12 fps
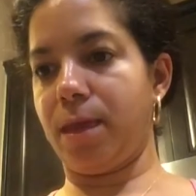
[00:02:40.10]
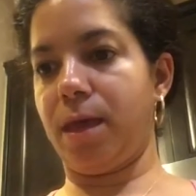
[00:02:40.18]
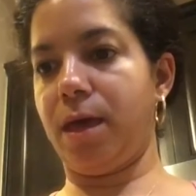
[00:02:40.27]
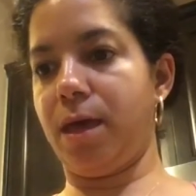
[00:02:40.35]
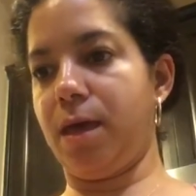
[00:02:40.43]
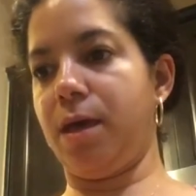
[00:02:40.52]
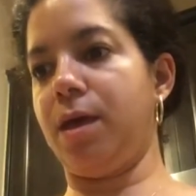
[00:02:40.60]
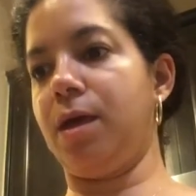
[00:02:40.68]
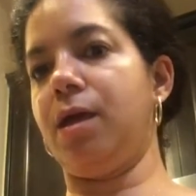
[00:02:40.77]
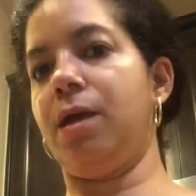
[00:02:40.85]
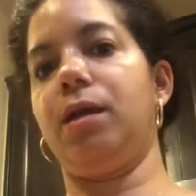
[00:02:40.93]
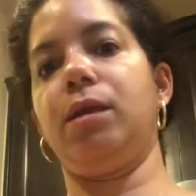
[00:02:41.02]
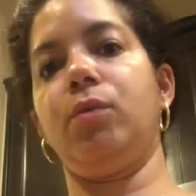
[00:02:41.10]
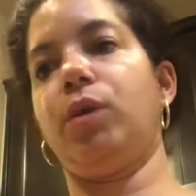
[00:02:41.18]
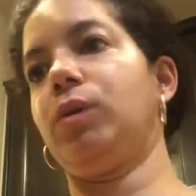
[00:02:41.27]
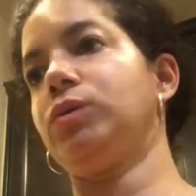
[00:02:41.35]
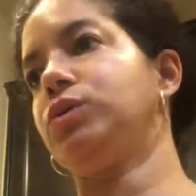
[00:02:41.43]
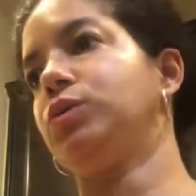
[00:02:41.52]
And what
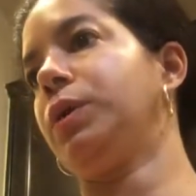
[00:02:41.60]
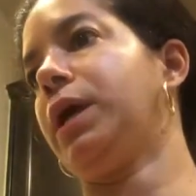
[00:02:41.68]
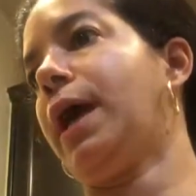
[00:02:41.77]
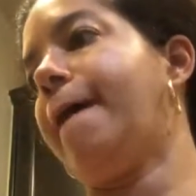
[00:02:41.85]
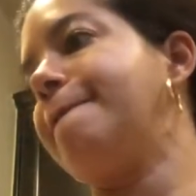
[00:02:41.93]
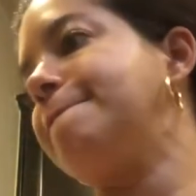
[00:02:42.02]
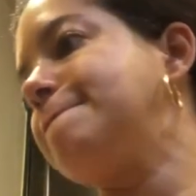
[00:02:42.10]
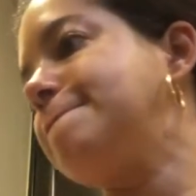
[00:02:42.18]
else do we have?